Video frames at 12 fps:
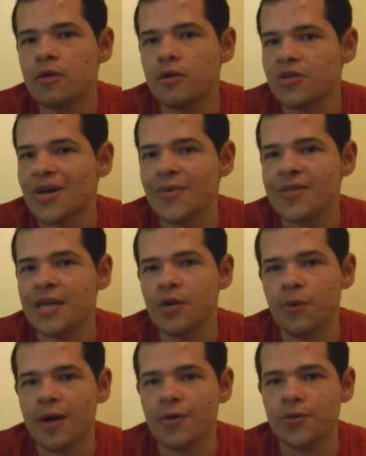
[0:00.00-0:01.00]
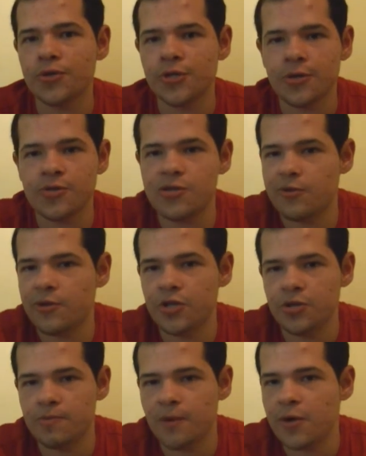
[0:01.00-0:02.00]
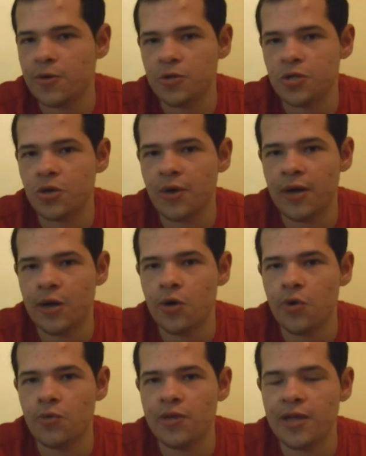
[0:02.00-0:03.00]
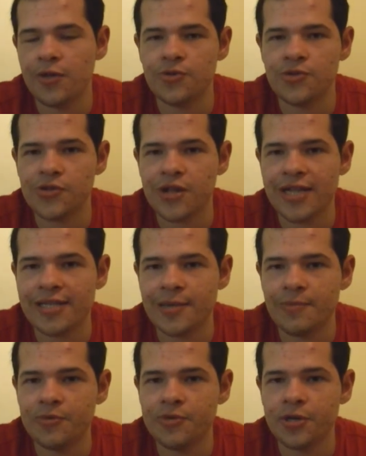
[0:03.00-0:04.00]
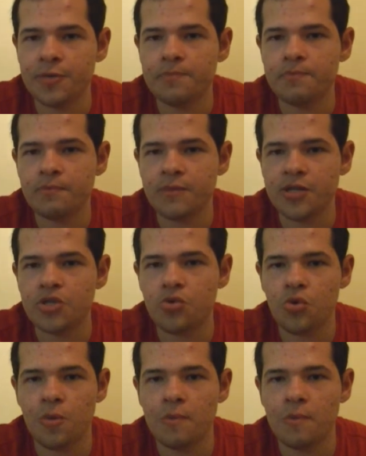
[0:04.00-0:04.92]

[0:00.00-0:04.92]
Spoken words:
So I would say regular show's the only modern show I know that uses classic music. That's cool.